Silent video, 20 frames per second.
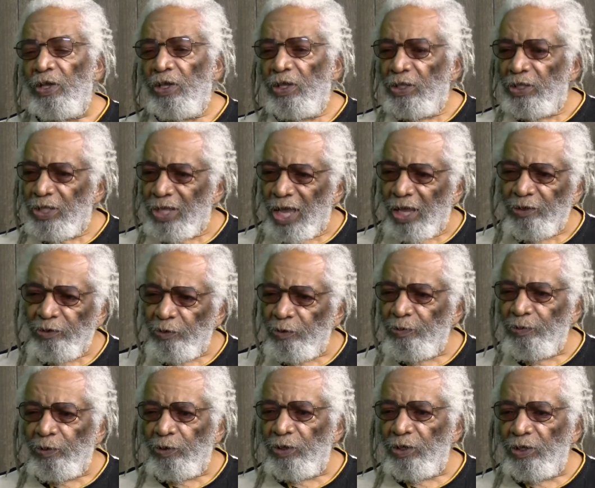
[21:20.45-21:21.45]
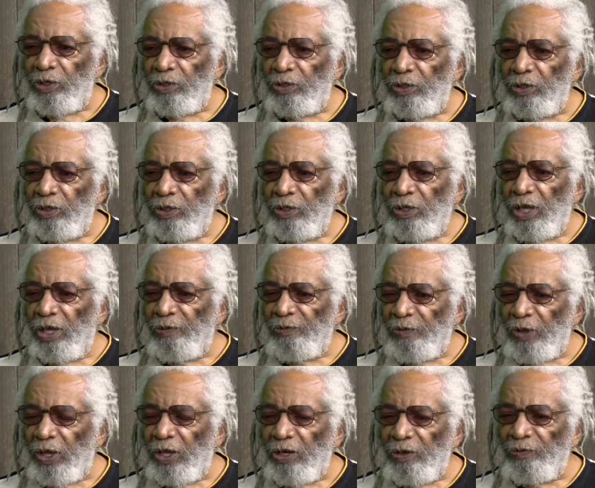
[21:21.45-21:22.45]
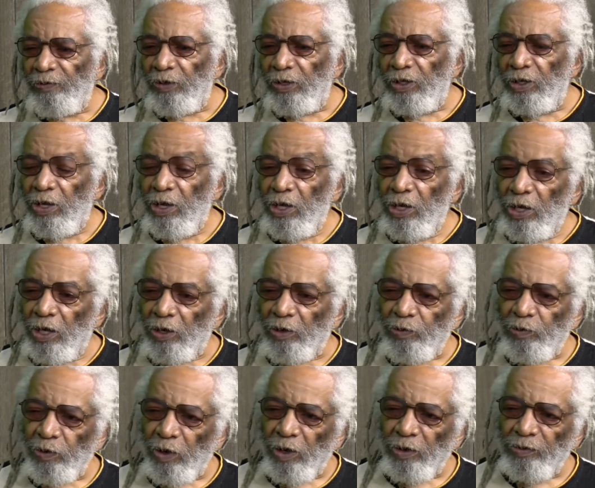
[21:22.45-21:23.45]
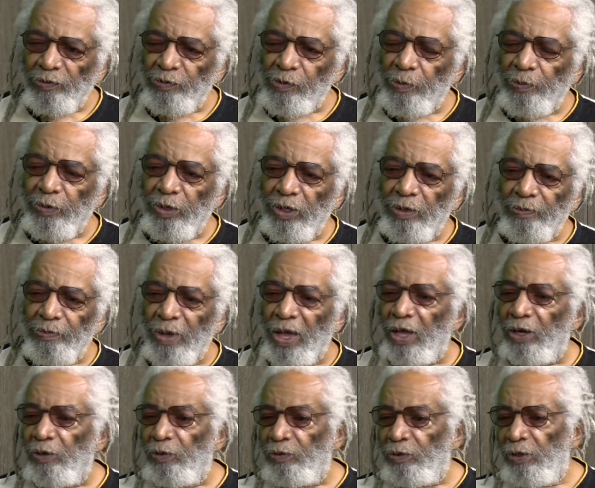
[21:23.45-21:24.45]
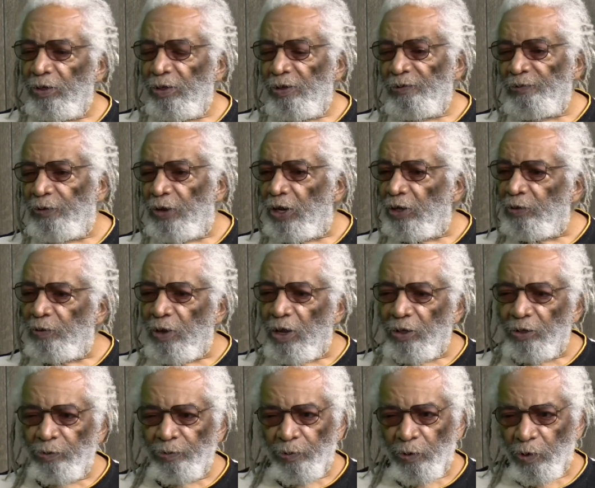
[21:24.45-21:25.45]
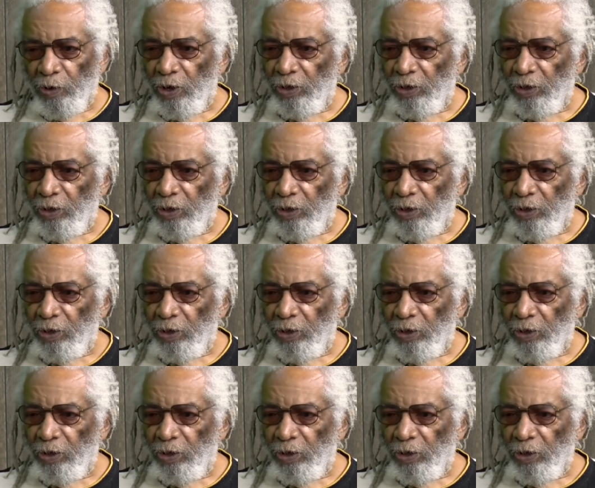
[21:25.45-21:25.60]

Natural Bridge and Vanderventer across from the embattled Fairgrounds Park.